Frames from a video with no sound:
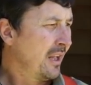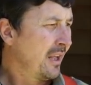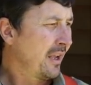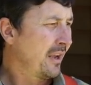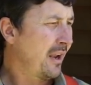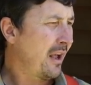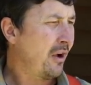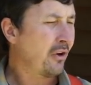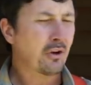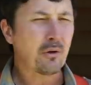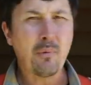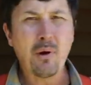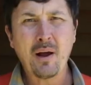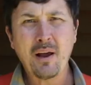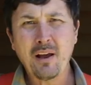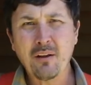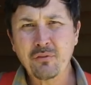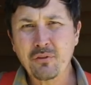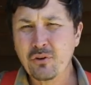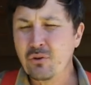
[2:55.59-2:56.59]
and how come I
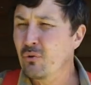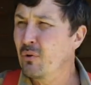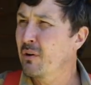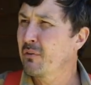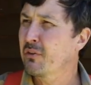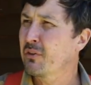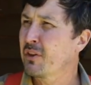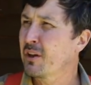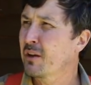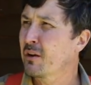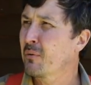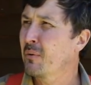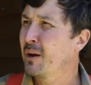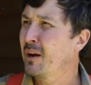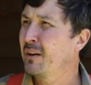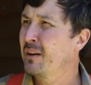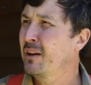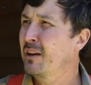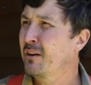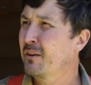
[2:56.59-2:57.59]
have to do everything
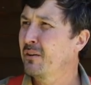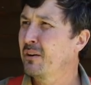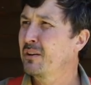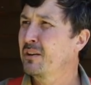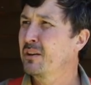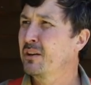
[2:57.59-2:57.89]
around here and,